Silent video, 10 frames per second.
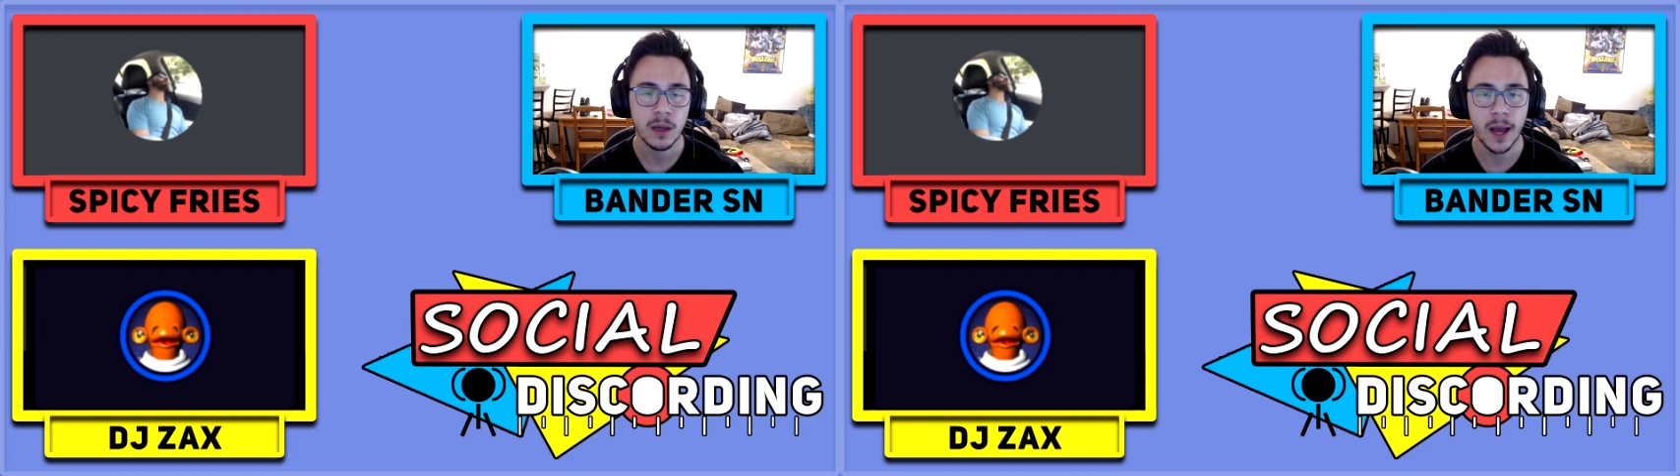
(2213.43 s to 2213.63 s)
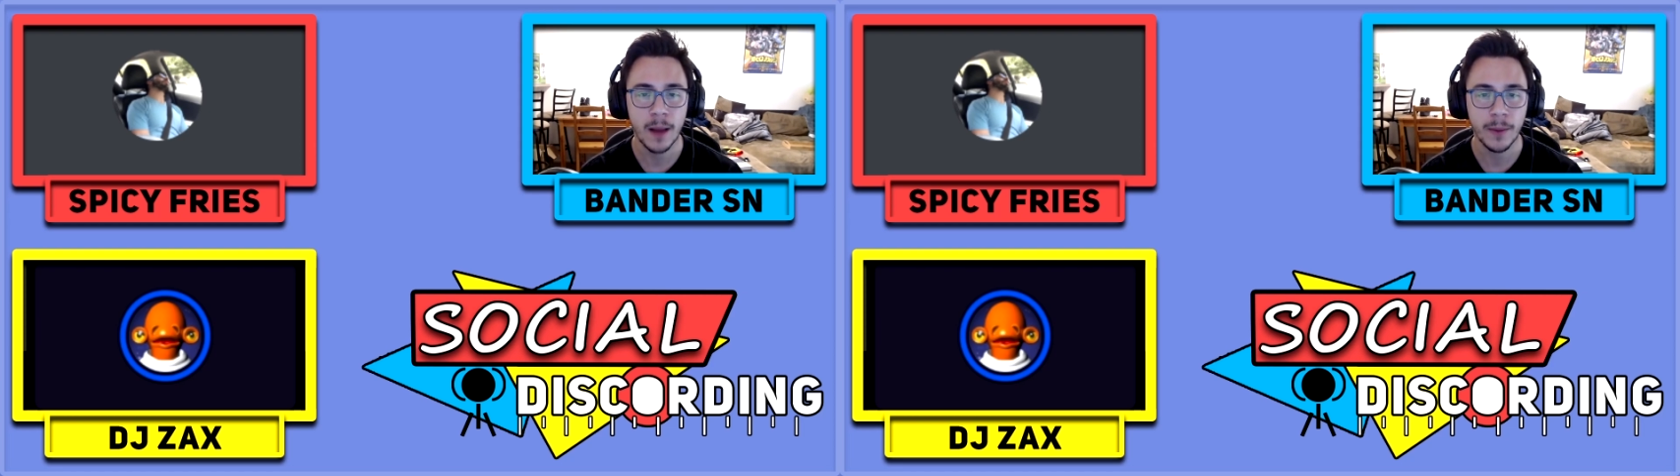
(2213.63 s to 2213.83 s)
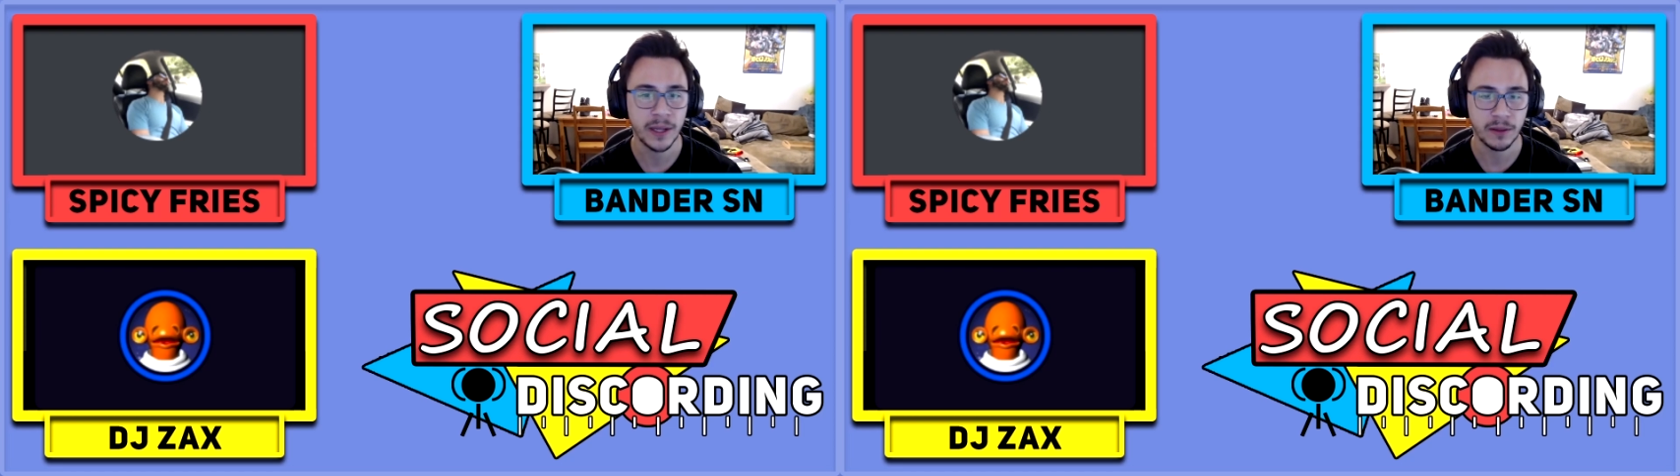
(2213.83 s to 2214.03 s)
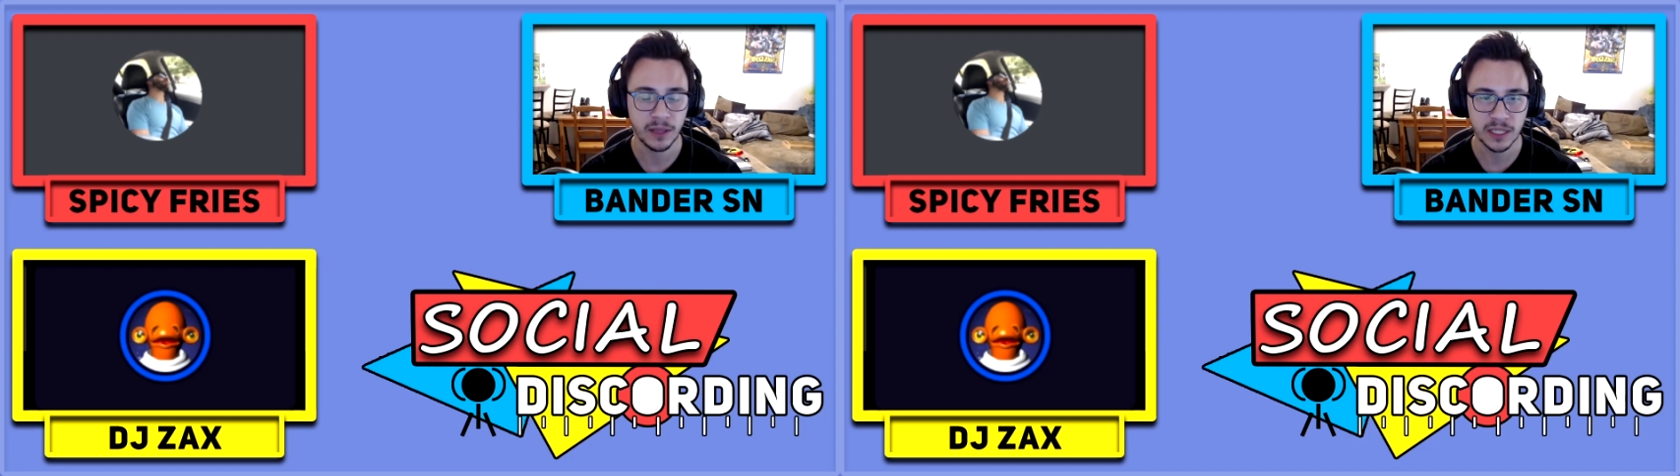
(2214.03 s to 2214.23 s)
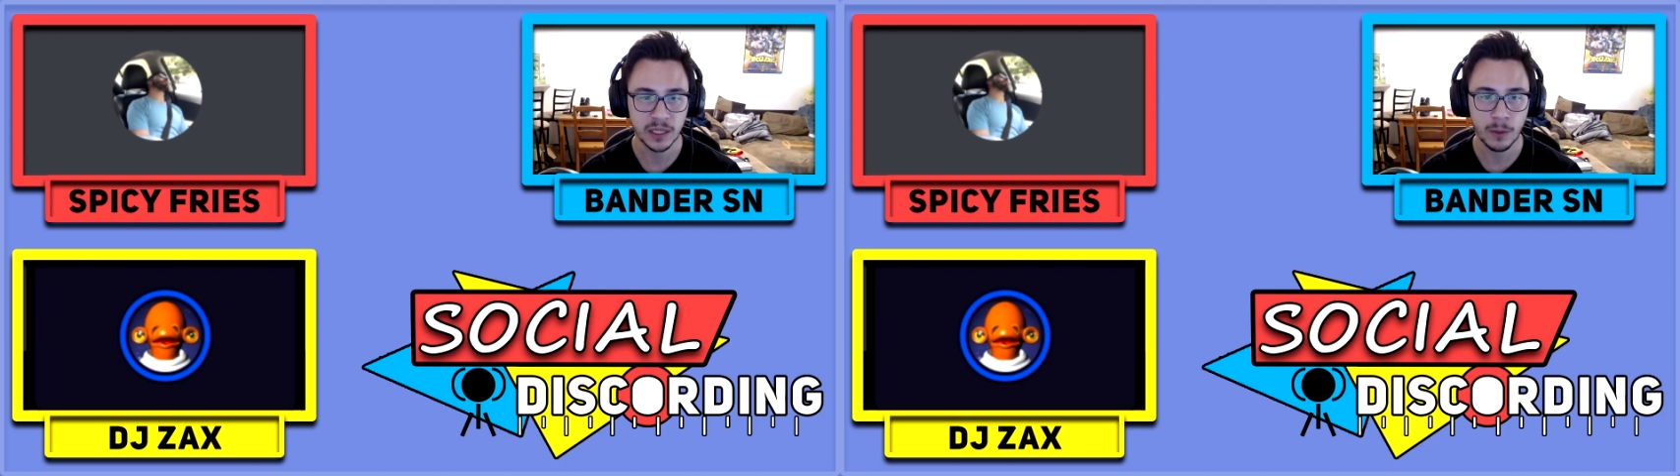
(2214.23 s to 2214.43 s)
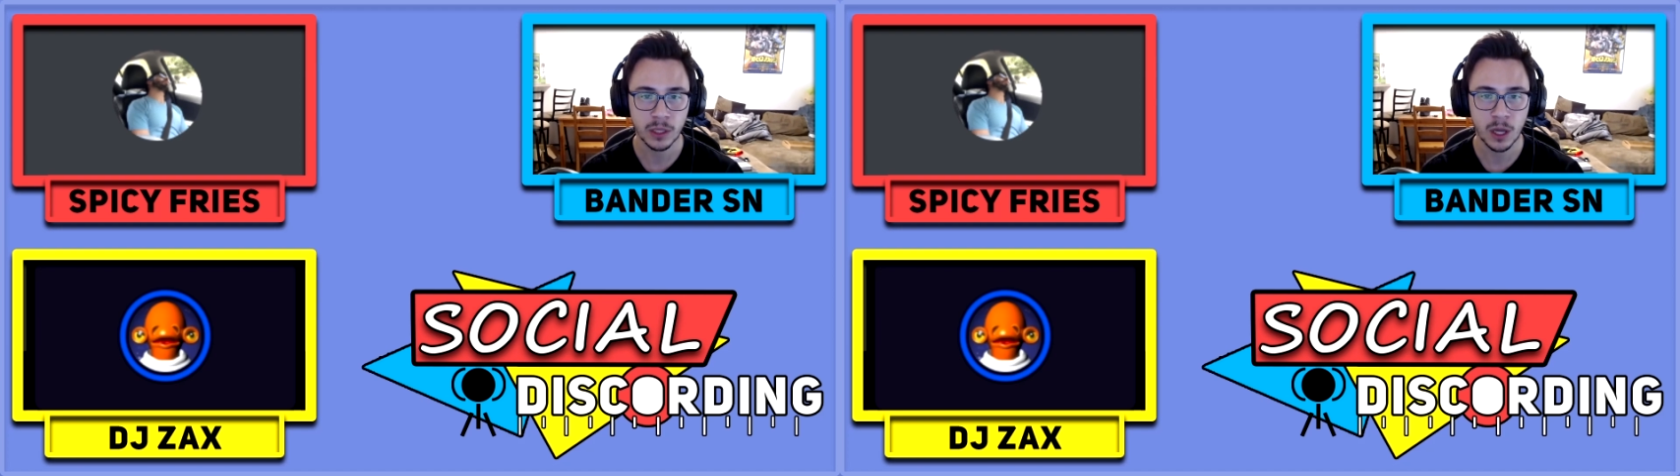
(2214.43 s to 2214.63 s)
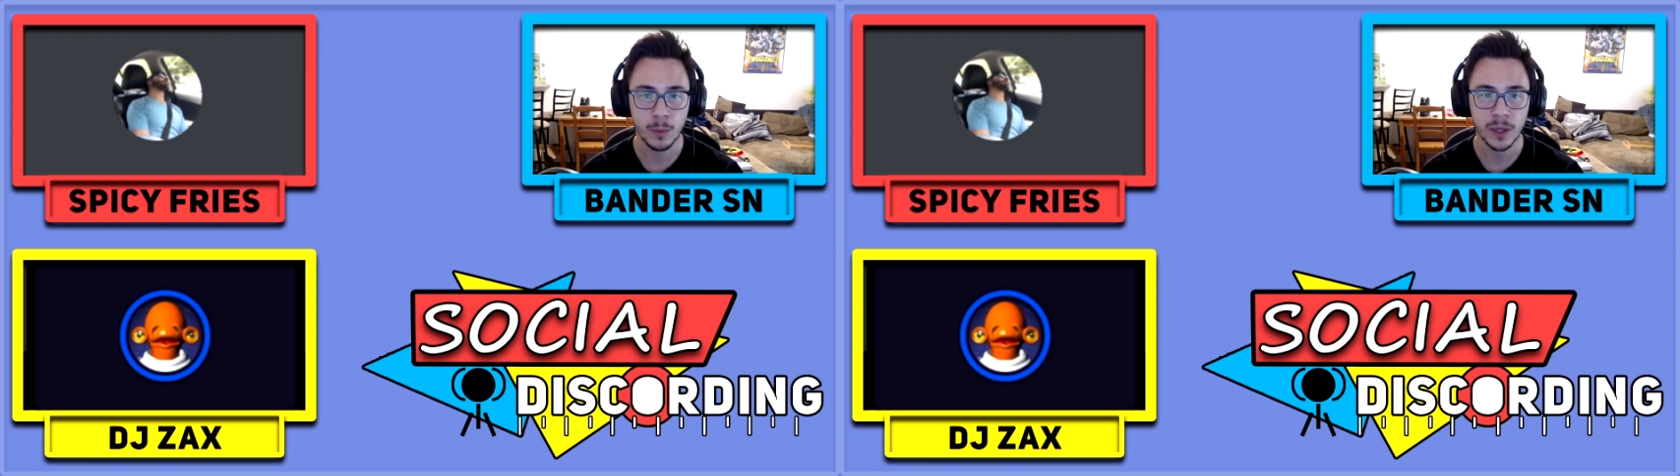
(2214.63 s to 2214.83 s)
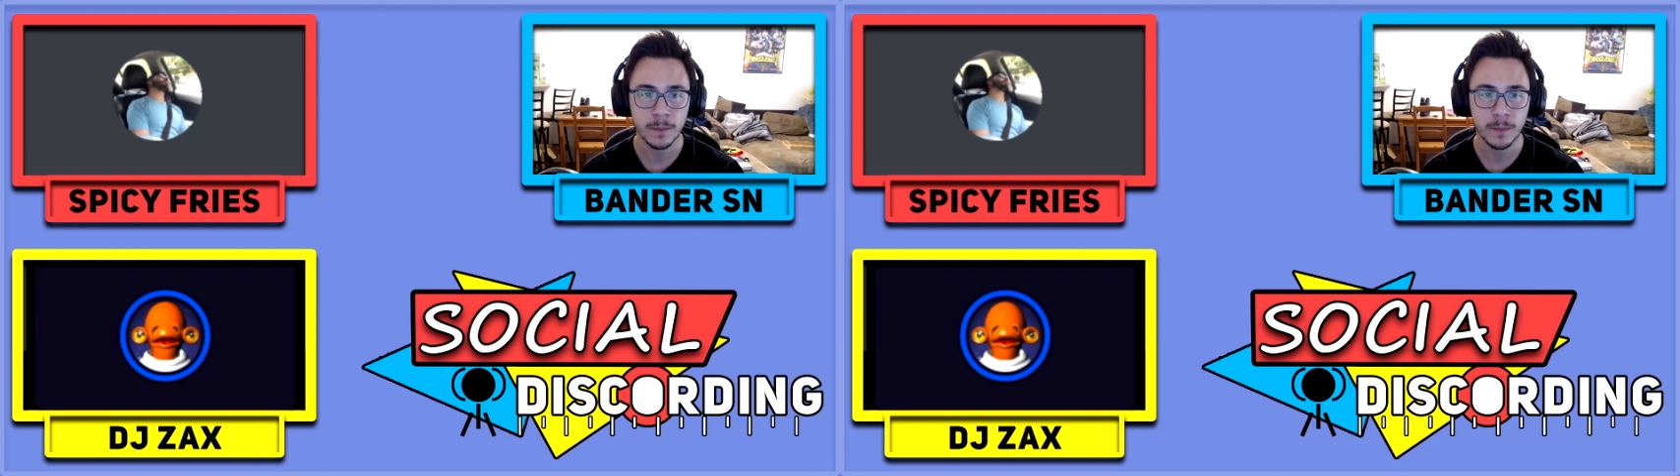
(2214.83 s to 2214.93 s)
I doubt they did that with Kobe.